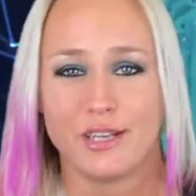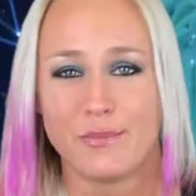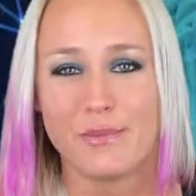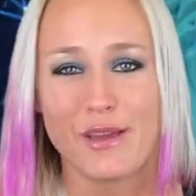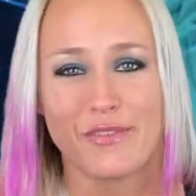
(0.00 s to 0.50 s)

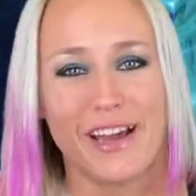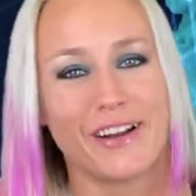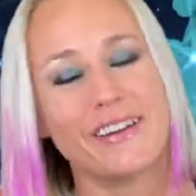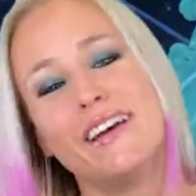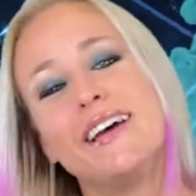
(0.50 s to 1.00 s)
MMA
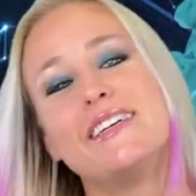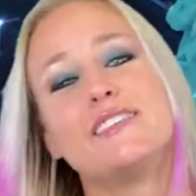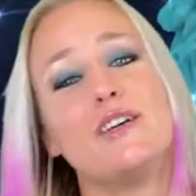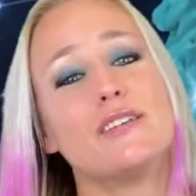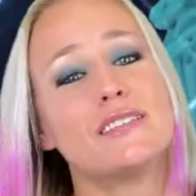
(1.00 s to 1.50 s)
fighter.
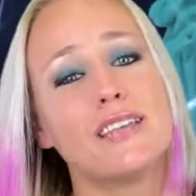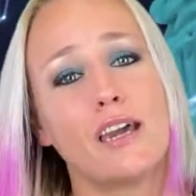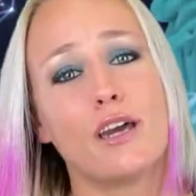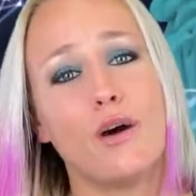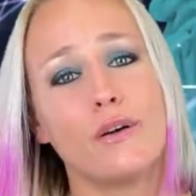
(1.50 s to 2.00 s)
So you can stay
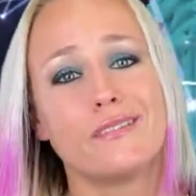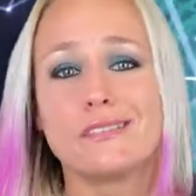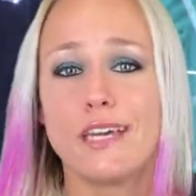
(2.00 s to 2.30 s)
going,